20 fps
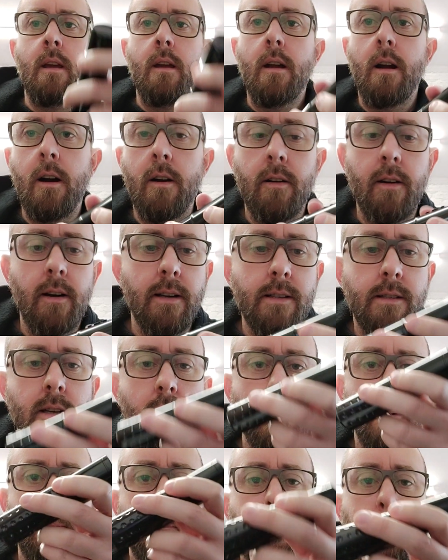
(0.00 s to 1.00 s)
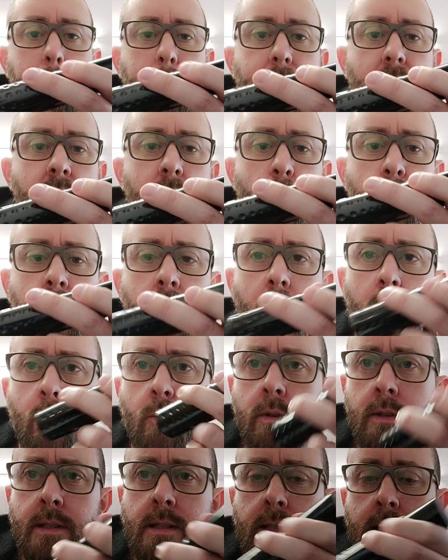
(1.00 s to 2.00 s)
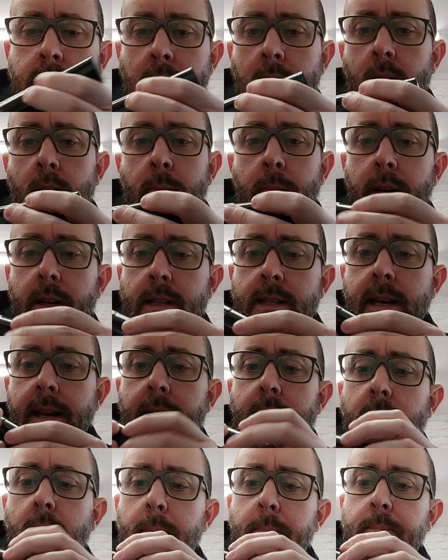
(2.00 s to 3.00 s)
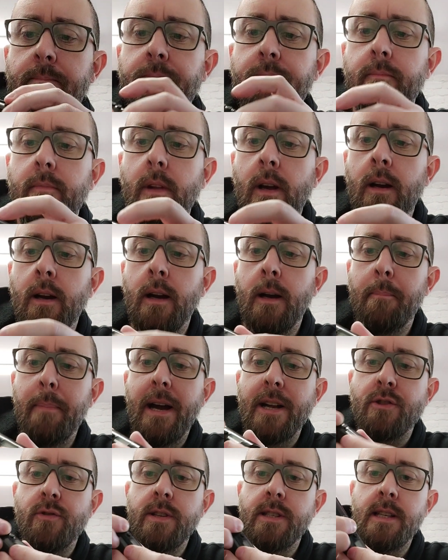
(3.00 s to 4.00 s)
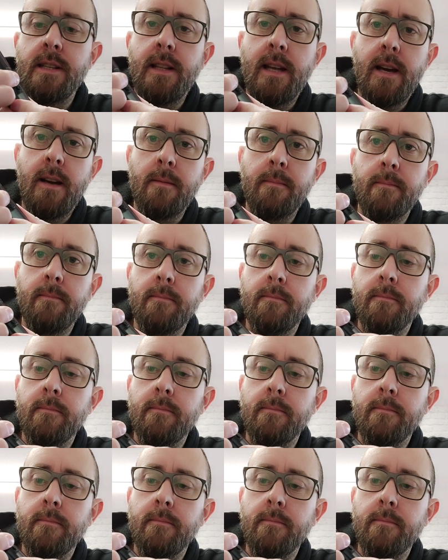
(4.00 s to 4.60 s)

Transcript: Alright, so here we go. This is how I'm going to set it up. Batteries in there.